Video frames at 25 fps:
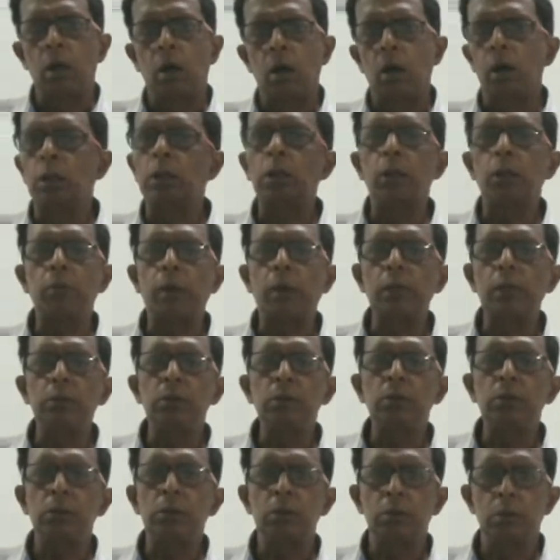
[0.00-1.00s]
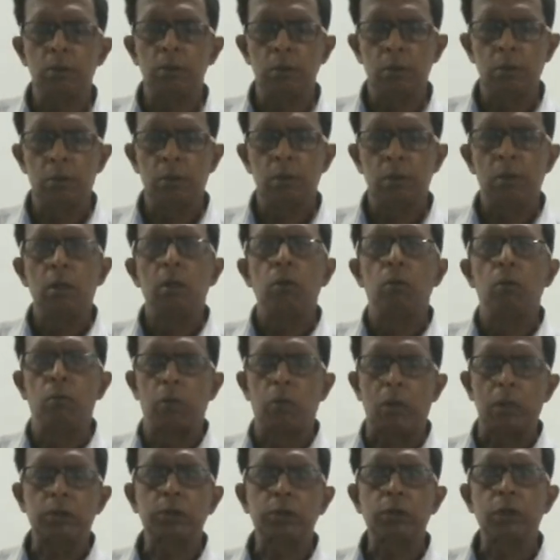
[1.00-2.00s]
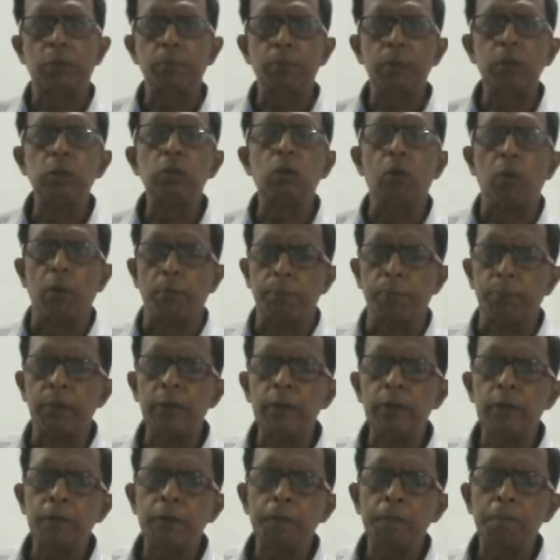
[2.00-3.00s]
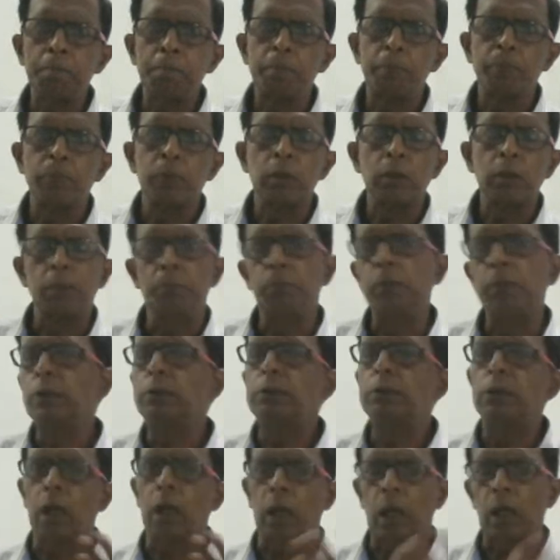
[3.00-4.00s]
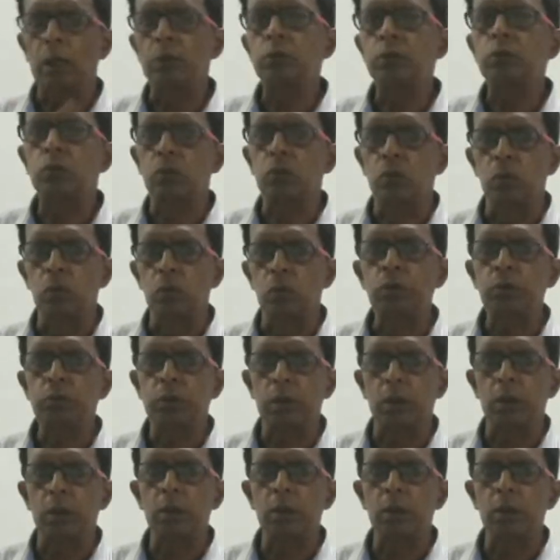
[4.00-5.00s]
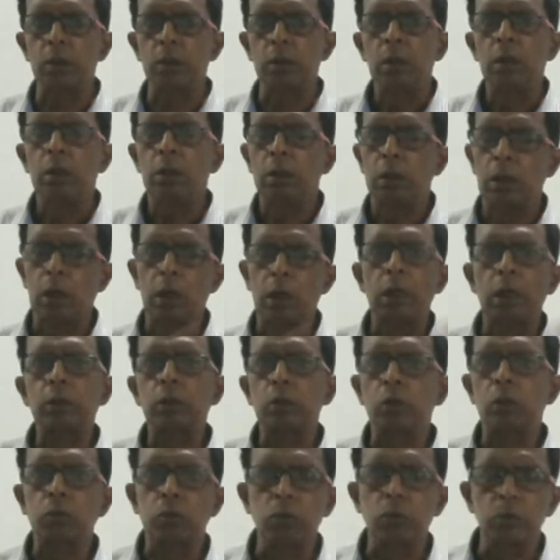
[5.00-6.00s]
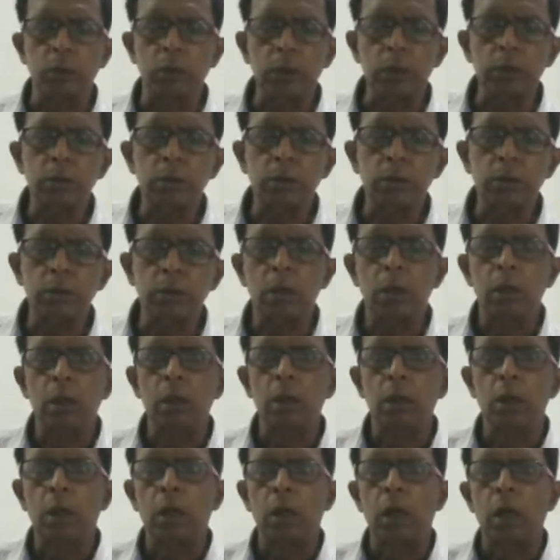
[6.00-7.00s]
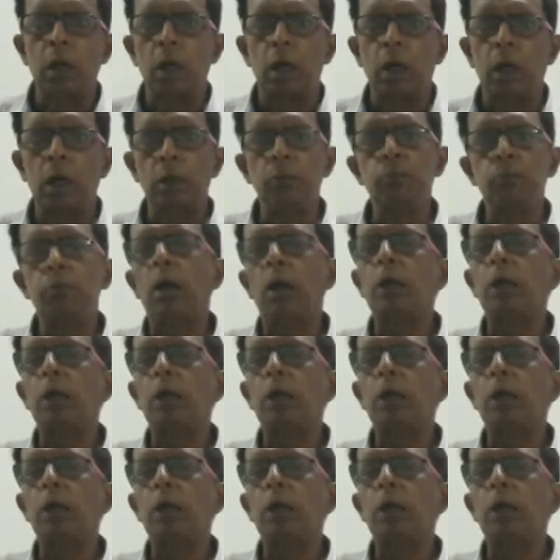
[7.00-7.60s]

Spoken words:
Otherwise, WhatsApp is open. Please ask questions related to this. I